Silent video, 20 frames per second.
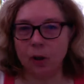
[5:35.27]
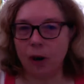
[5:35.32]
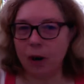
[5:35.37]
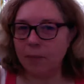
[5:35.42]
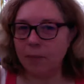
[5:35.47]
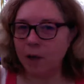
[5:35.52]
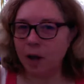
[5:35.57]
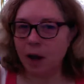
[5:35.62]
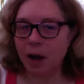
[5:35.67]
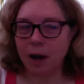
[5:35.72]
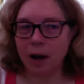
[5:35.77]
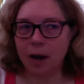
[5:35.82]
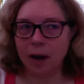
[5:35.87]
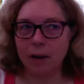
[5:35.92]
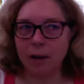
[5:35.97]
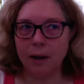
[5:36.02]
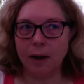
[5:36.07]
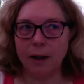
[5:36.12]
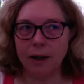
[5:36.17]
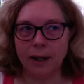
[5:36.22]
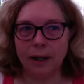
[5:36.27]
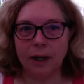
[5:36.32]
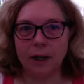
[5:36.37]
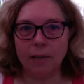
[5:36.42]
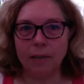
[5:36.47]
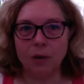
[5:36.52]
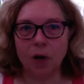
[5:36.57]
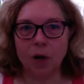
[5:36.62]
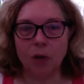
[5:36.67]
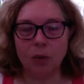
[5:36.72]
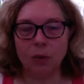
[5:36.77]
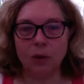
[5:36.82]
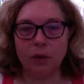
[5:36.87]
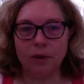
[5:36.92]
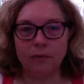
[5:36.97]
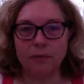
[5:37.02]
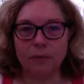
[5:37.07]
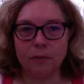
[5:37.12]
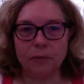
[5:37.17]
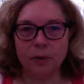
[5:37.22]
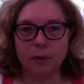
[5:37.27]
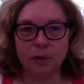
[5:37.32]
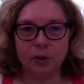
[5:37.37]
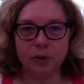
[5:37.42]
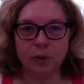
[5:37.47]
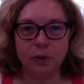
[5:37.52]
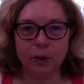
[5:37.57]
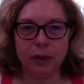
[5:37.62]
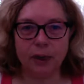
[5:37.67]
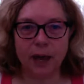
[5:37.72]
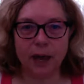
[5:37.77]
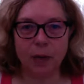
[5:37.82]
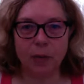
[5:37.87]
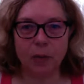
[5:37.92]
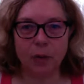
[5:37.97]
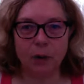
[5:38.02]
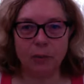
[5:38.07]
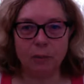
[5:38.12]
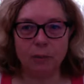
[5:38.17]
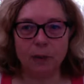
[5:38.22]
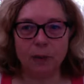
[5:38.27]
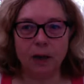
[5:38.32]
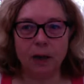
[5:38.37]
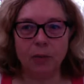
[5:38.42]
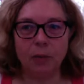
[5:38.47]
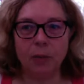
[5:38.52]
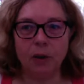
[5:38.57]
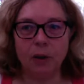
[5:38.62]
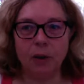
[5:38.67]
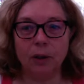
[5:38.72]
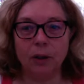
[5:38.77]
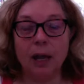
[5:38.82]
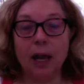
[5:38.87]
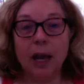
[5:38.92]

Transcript: I'm not really familiar with that one, but I will.